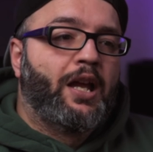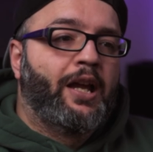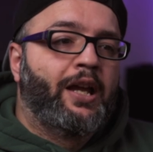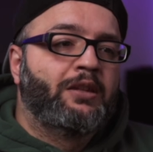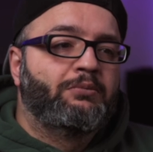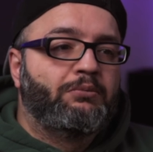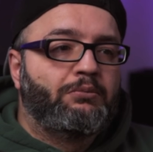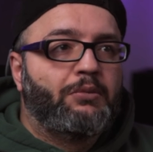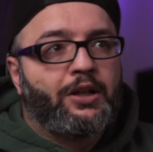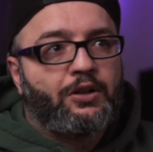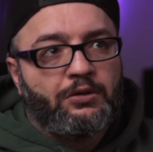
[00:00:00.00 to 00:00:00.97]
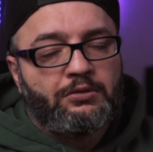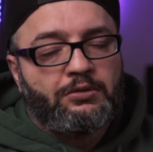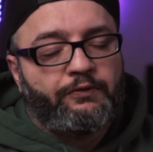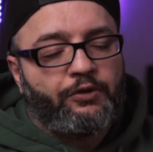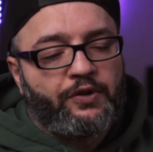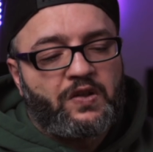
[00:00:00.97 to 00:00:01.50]
And my goal
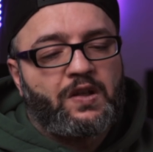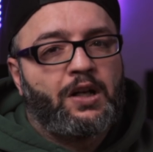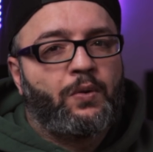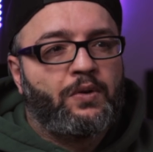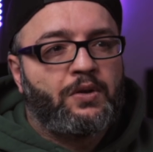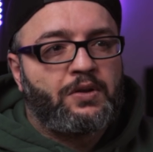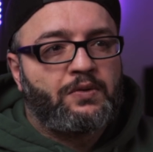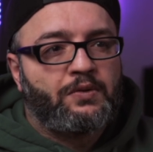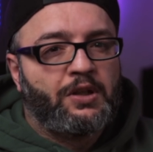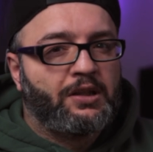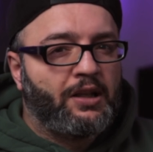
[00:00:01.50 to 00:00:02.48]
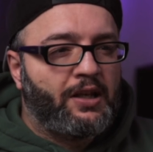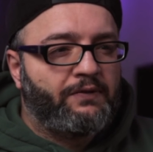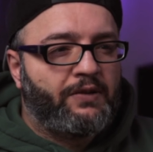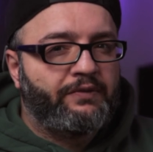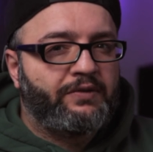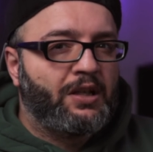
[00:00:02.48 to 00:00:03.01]
for this year was to hit like
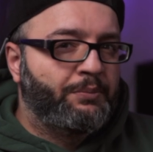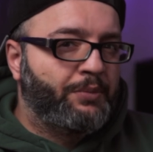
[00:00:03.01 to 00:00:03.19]
5K,